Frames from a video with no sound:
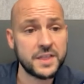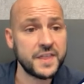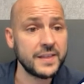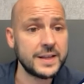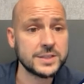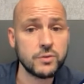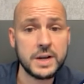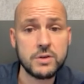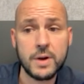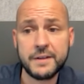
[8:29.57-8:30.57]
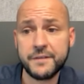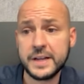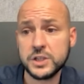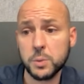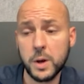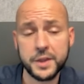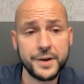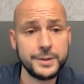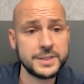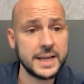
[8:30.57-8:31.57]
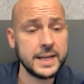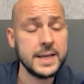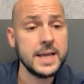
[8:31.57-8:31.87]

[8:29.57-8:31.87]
I think that's a really great feature worth noting.